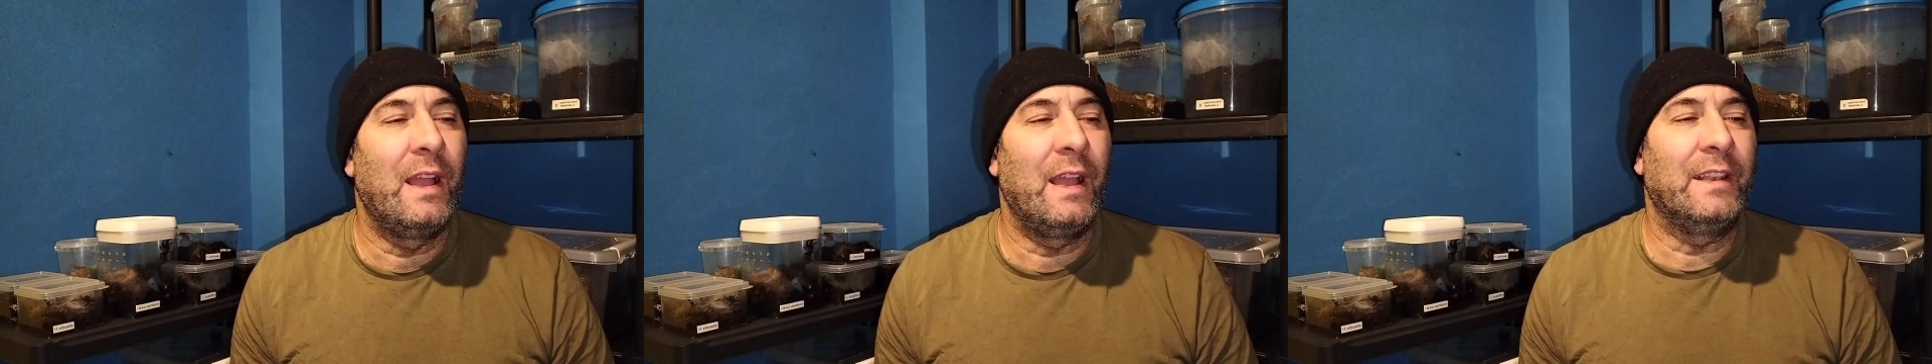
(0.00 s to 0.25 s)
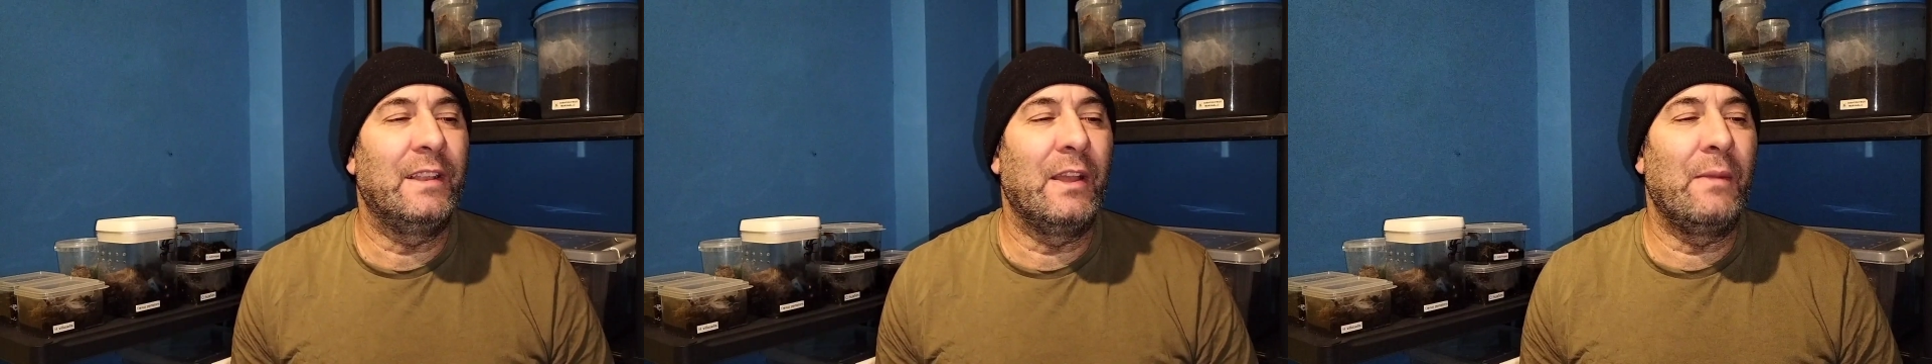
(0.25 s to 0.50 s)

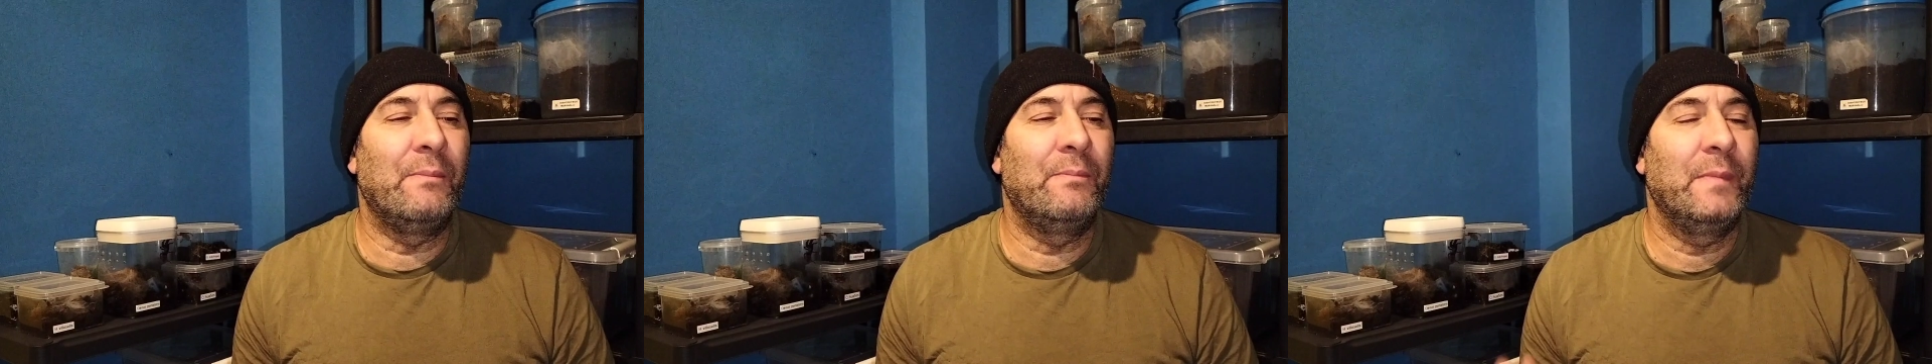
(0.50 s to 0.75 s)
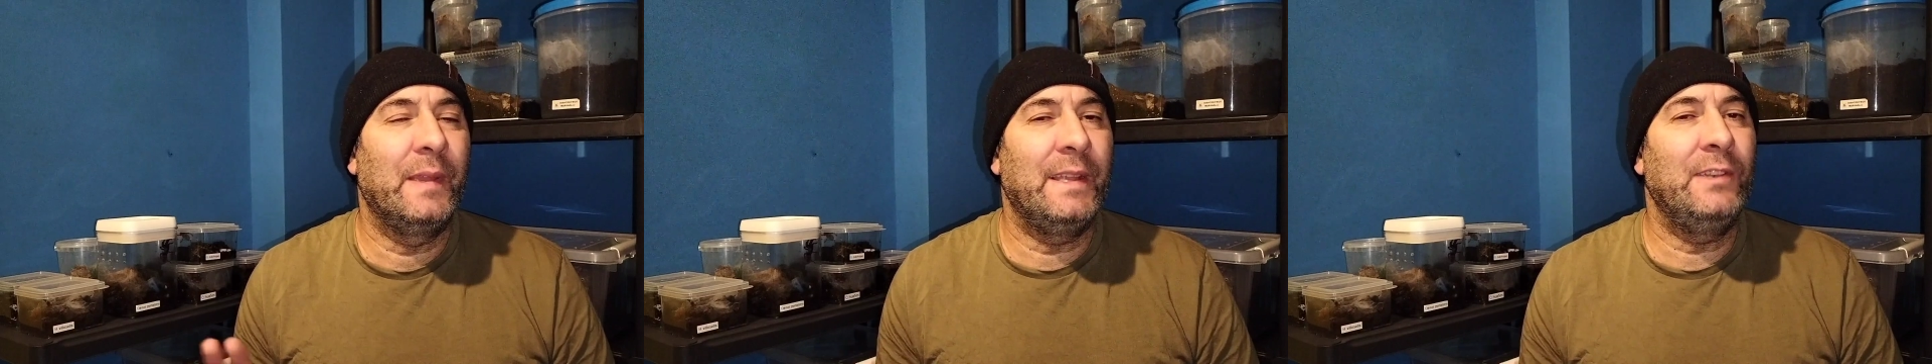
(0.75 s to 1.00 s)
And
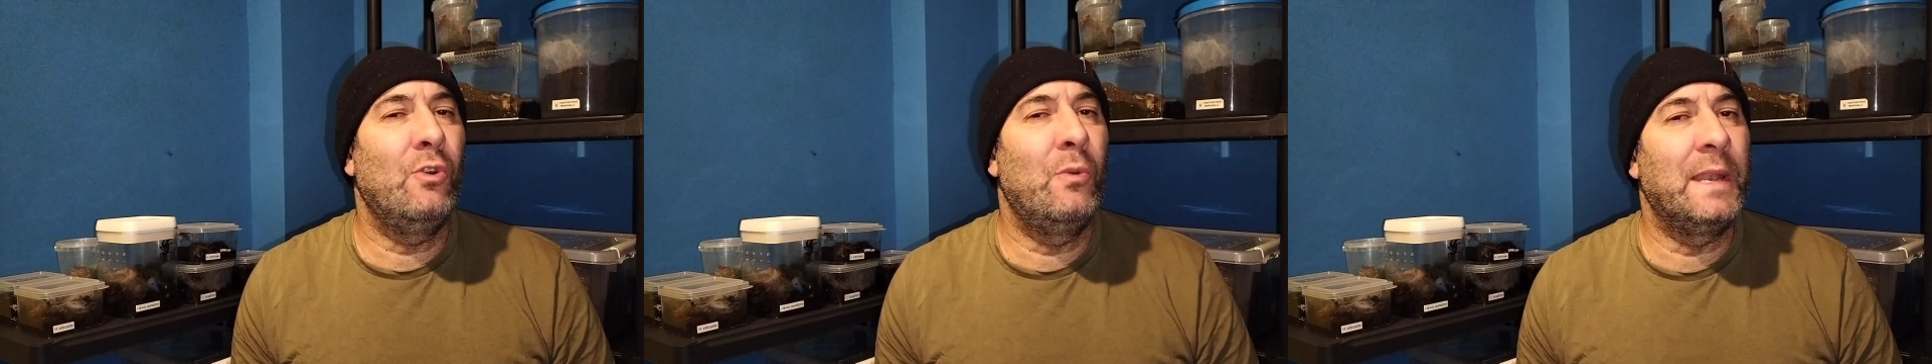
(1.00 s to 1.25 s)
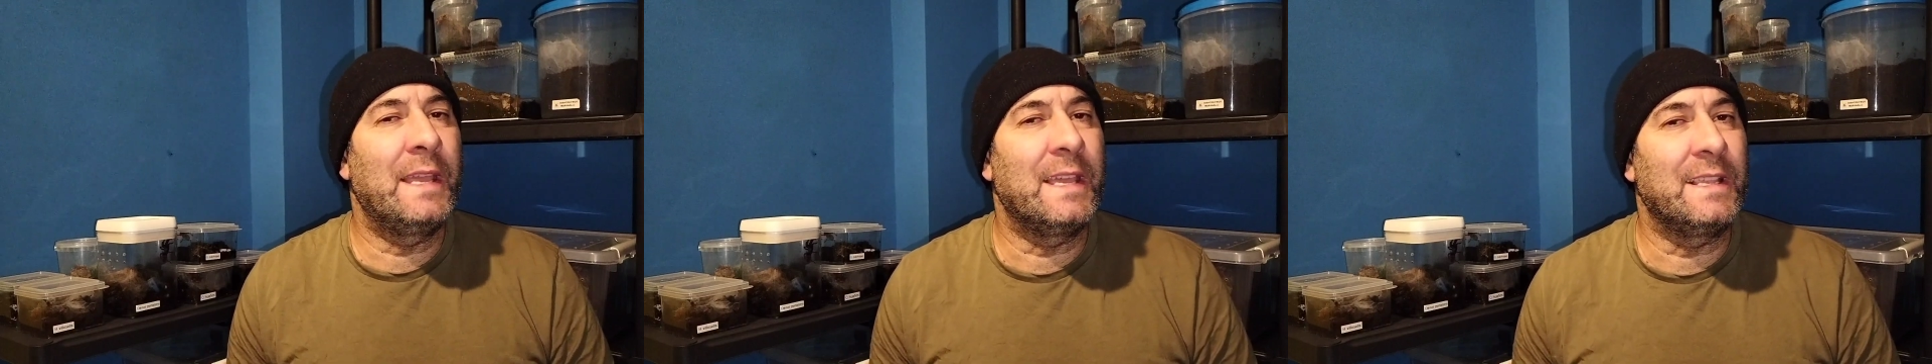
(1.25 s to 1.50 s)
it
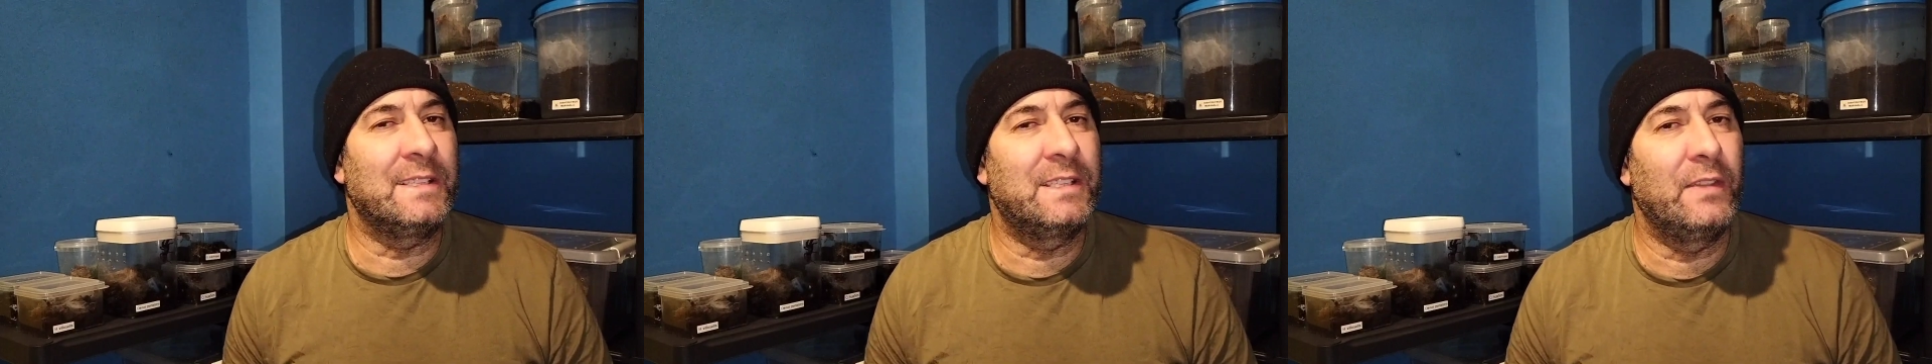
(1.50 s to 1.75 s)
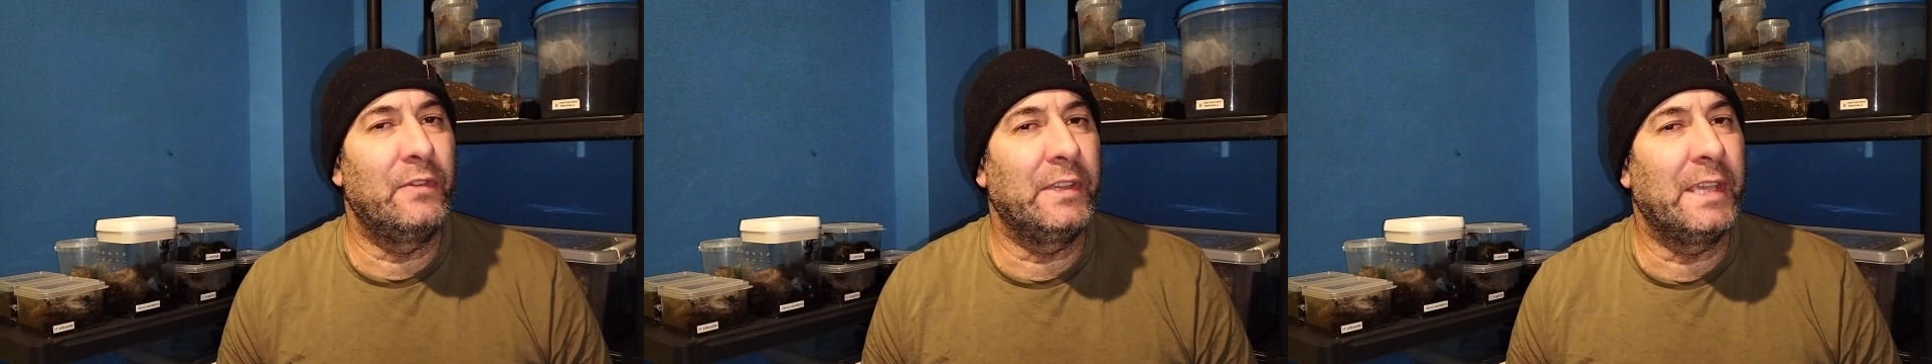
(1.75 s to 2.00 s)
normally is
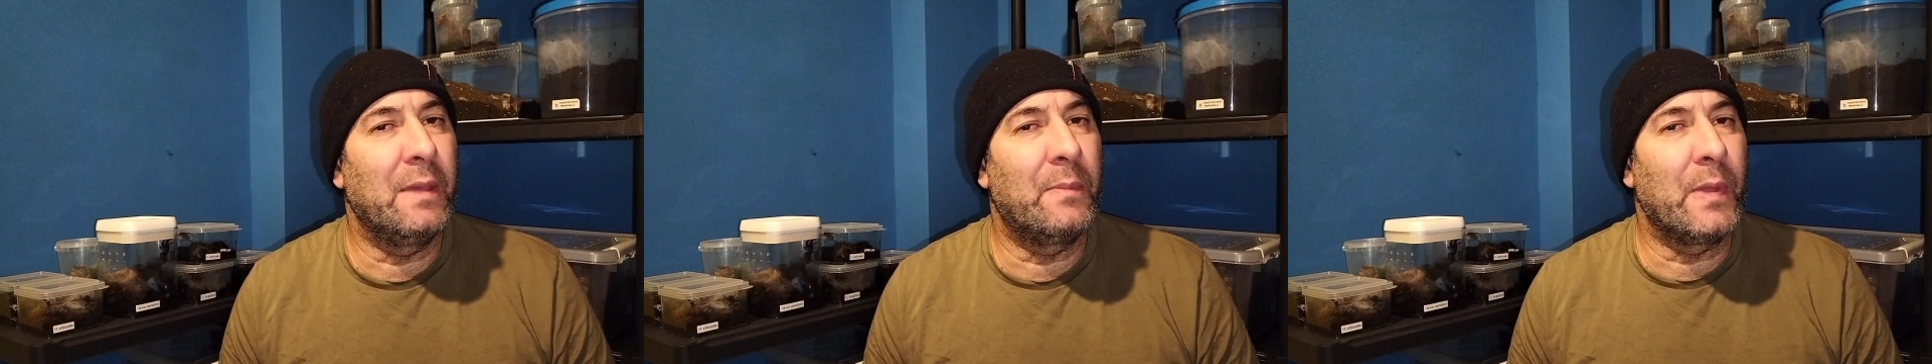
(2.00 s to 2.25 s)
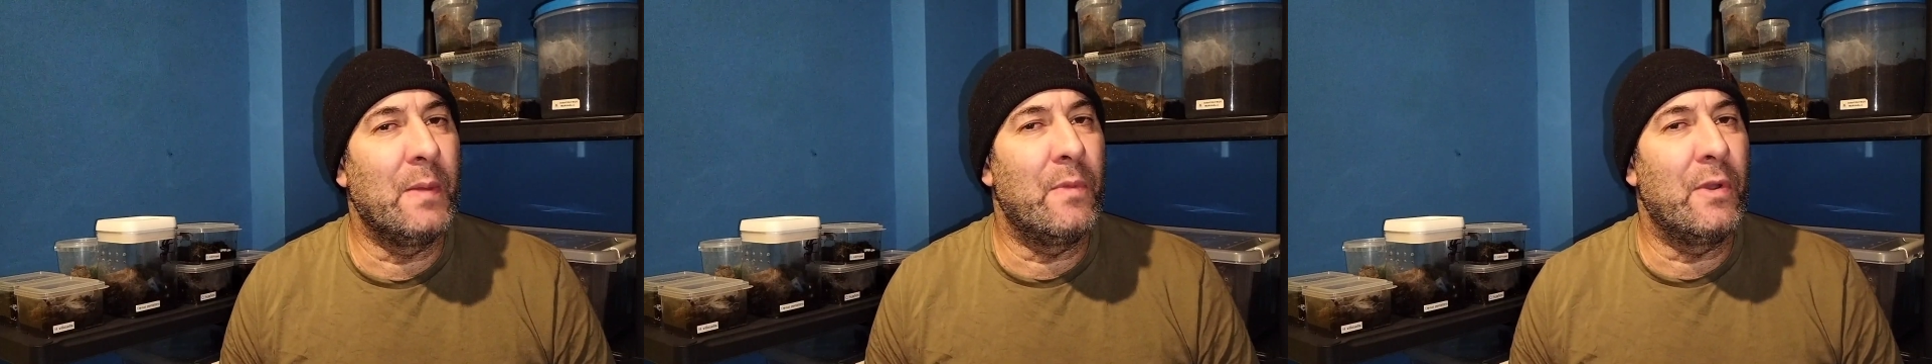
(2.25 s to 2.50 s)
if you get
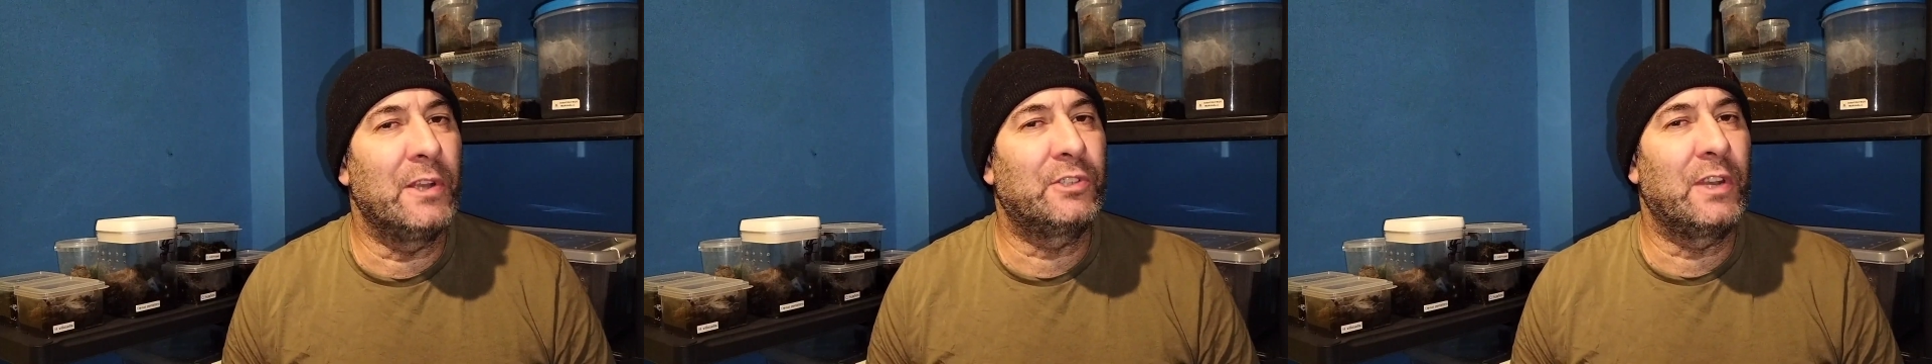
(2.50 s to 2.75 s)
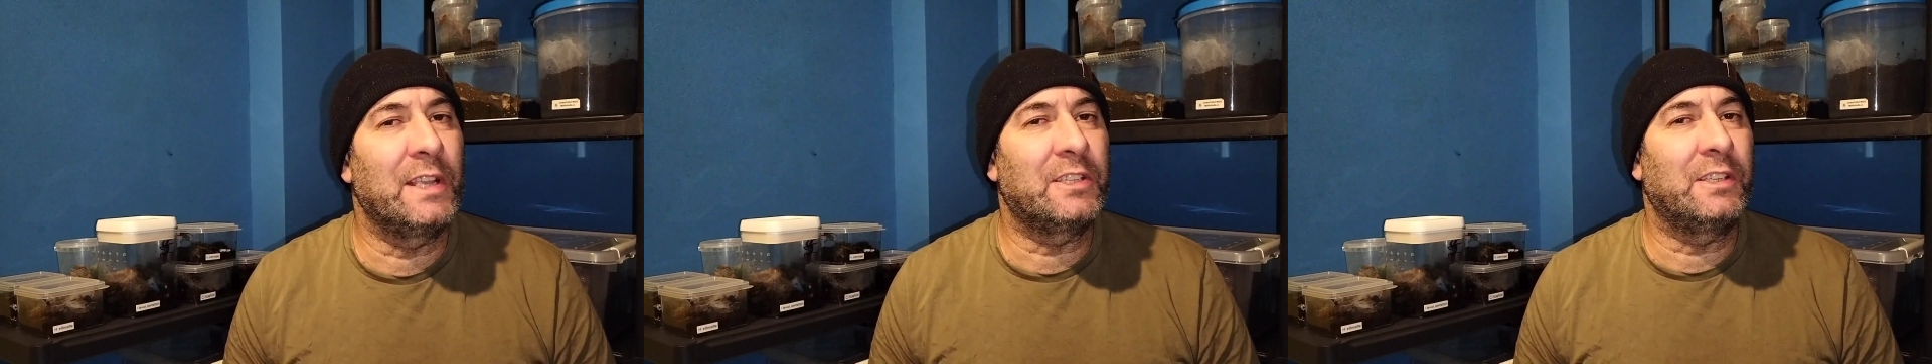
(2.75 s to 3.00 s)
bitten by a
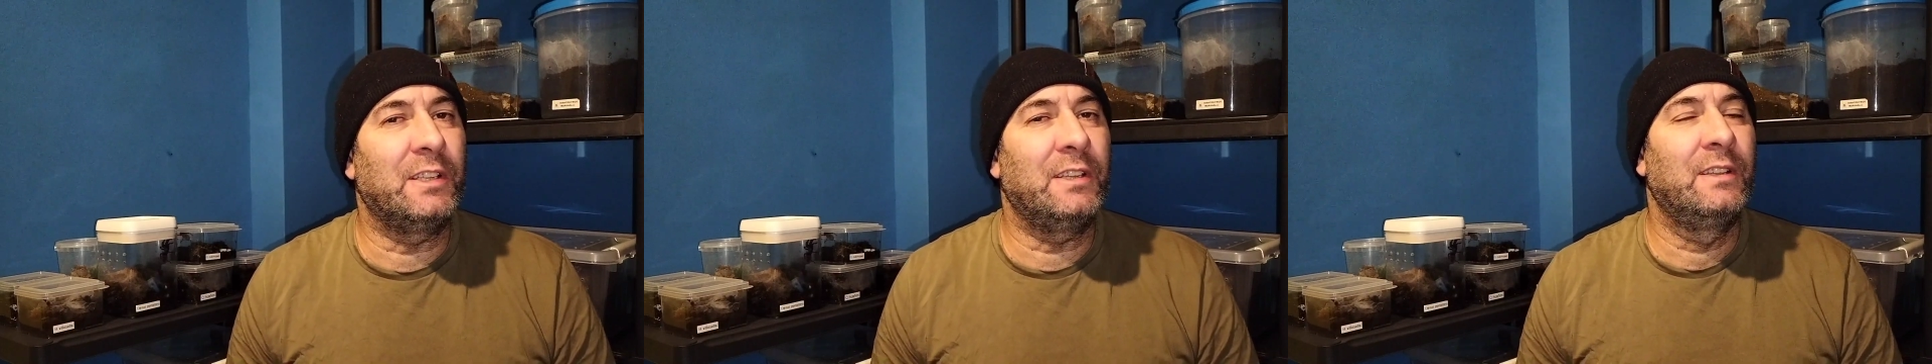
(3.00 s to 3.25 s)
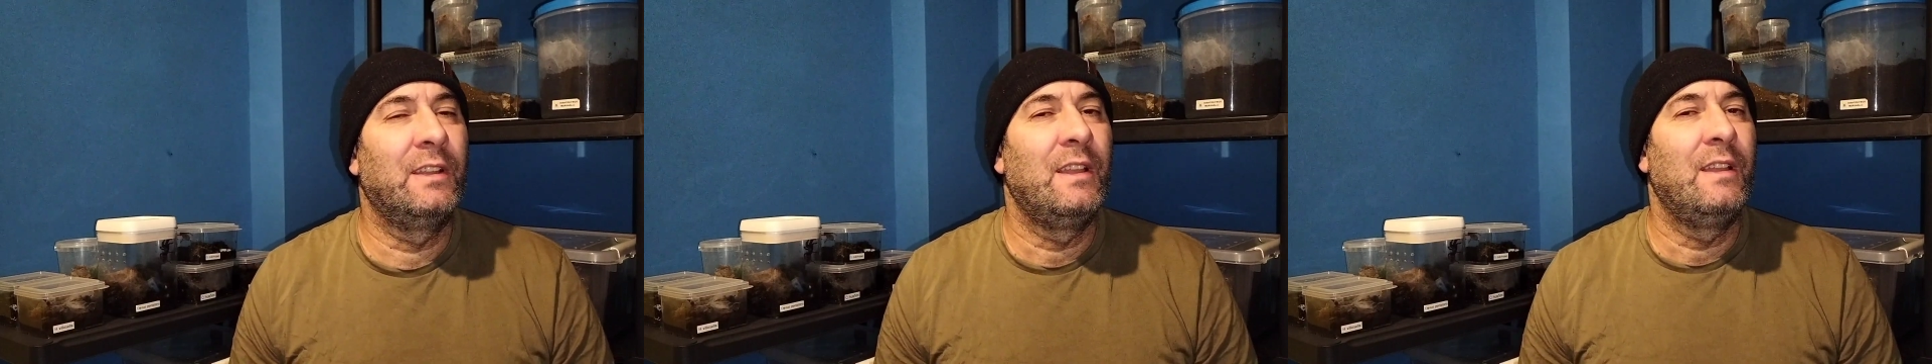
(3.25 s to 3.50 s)
tarantula.